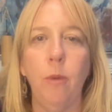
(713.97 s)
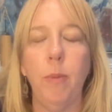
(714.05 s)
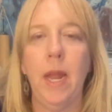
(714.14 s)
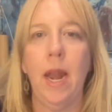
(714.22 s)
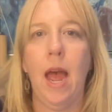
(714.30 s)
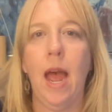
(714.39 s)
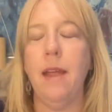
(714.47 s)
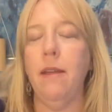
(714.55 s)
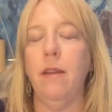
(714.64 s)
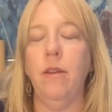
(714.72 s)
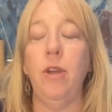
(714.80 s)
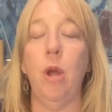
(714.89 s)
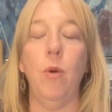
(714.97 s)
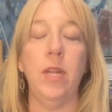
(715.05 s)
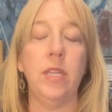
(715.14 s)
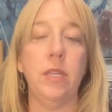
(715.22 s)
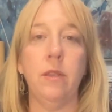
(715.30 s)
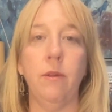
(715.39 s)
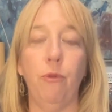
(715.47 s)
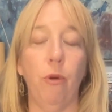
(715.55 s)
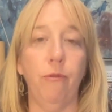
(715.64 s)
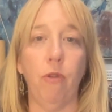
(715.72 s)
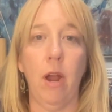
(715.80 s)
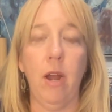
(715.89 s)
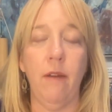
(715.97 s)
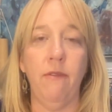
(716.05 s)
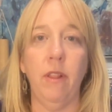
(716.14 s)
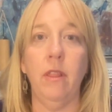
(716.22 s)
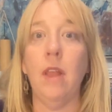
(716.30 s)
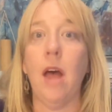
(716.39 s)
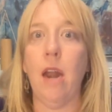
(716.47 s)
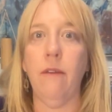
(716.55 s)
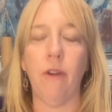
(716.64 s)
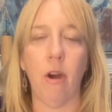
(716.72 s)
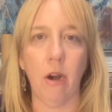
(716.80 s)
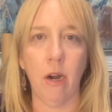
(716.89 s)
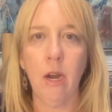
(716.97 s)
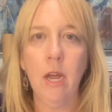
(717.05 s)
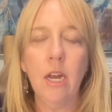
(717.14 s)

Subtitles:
but I know it's the forefront of a lot of our